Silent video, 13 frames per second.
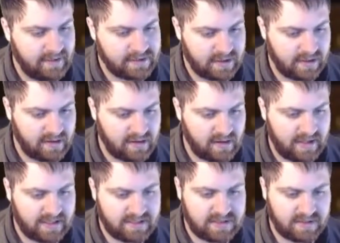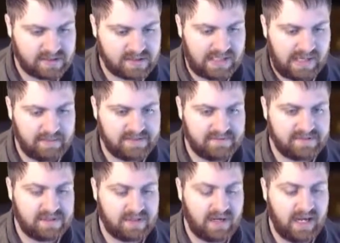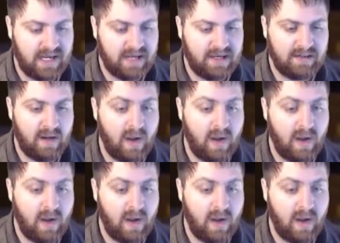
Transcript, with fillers: Draw a card, add 2 extra copies of it to your hand.